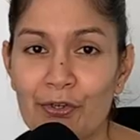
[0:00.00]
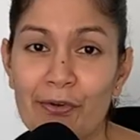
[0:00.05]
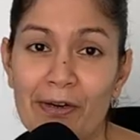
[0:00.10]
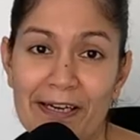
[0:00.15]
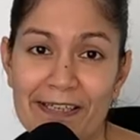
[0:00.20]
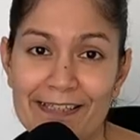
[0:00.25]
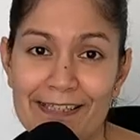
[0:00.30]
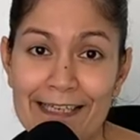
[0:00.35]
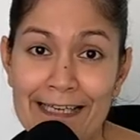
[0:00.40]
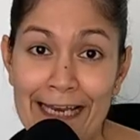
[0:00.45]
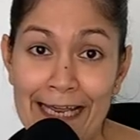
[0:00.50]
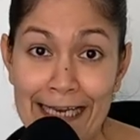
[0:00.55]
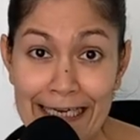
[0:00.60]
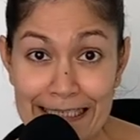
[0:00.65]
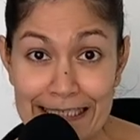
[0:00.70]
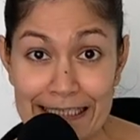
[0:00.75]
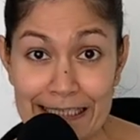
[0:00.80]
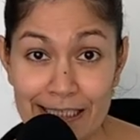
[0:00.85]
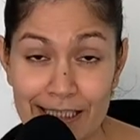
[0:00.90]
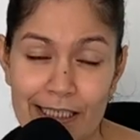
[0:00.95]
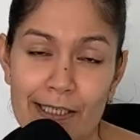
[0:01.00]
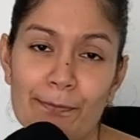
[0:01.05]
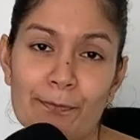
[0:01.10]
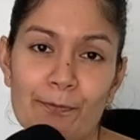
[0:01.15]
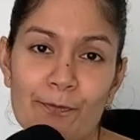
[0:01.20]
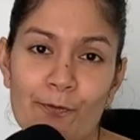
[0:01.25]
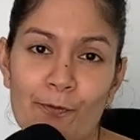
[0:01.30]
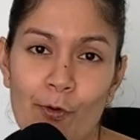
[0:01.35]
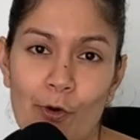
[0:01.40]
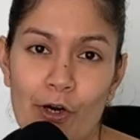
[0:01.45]
Alright, the next tip
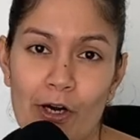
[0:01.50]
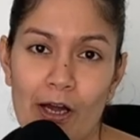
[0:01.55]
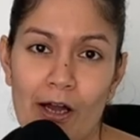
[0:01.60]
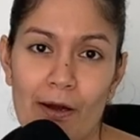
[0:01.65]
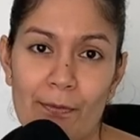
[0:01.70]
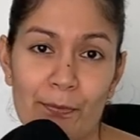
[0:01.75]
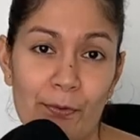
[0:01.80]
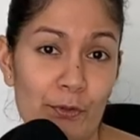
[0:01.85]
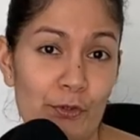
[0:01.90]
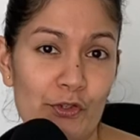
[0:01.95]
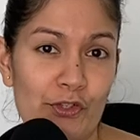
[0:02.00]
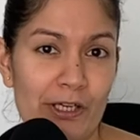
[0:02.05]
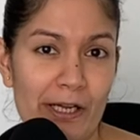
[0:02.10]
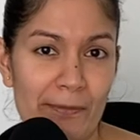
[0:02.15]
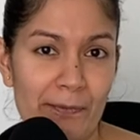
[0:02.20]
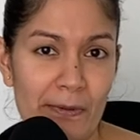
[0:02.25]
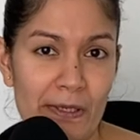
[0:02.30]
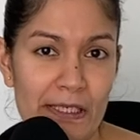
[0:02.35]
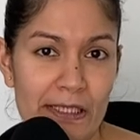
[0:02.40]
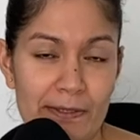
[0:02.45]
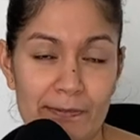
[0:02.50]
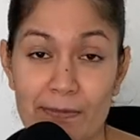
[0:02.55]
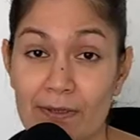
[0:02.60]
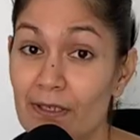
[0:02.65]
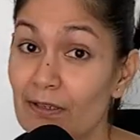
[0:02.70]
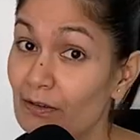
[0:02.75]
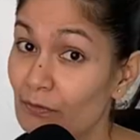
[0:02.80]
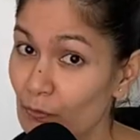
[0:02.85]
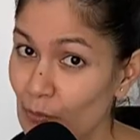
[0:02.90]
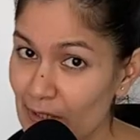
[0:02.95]
for our prototype
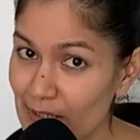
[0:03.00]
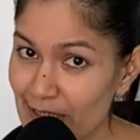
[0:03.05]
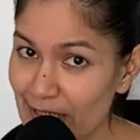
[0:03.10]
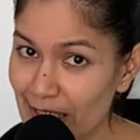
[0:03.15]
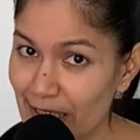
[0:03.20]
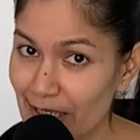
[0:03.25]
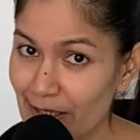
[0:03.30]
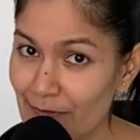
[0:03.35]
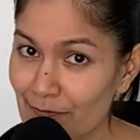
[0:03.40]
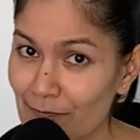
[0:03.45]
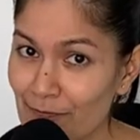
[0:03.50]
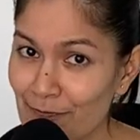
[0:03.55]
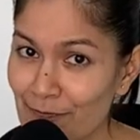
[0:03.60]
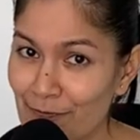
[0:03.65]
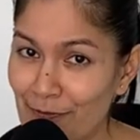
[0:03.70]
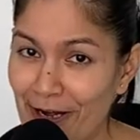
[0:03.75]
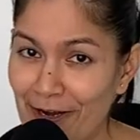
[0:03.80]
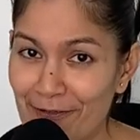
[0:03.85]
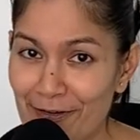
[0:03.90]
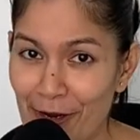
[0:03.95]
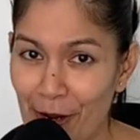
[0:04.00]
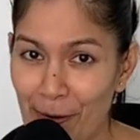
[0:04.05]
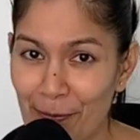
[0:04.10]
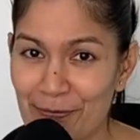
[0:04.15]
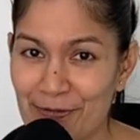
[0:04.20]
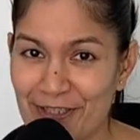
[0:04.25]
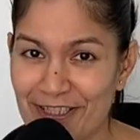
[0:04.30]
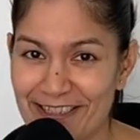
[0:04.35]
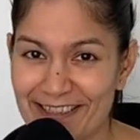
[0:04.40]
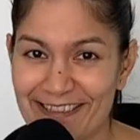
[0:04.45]
PCB, once again, very
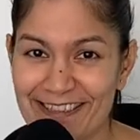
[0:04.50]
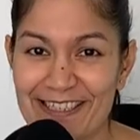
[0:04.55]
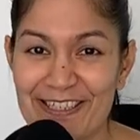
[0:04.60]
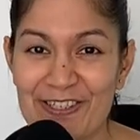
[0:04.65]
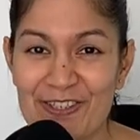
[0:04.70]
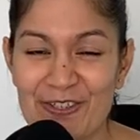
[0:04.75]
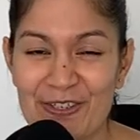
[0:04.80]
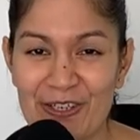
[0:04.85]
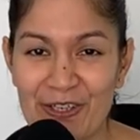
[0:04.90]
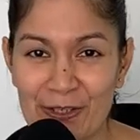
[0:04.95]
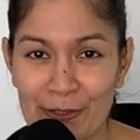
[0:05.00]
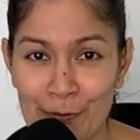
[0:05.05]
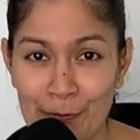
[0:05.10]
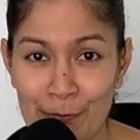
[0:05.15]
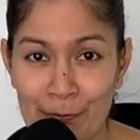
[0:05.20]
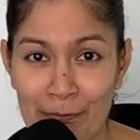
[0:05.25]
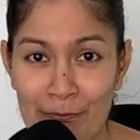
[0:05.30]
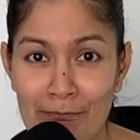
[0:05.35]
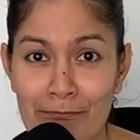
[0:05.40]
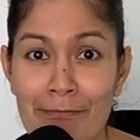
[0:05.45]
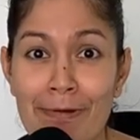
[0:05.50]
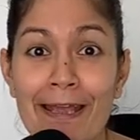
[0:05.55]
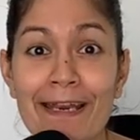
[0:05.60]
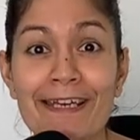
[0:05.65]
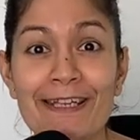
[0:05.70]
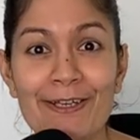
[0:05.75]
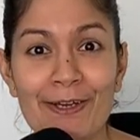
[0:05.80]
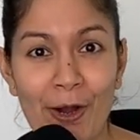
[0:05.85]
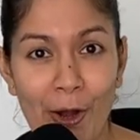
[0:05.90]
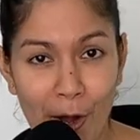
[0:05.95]
optional, is to include
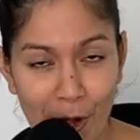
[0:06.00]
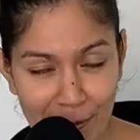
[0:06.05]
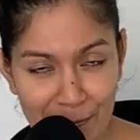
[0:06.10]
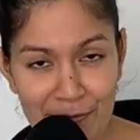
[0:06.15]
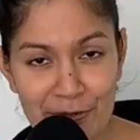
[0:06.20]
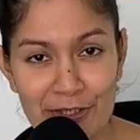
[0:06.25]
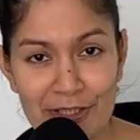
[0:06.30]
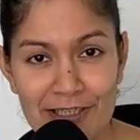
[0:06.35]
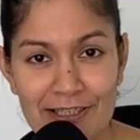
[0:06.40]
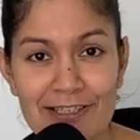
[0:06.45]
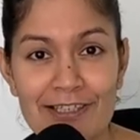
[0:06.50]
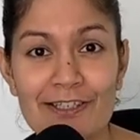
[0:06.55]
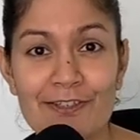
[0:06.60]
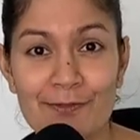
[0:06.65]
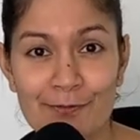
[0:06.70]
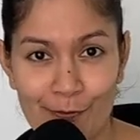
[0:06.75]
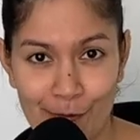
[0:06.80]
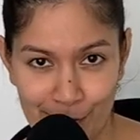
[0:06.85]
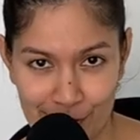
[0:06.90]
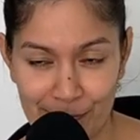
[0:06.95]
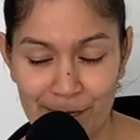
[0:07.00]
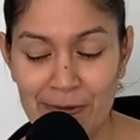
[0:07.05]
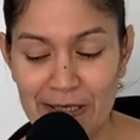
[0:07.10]
many options for the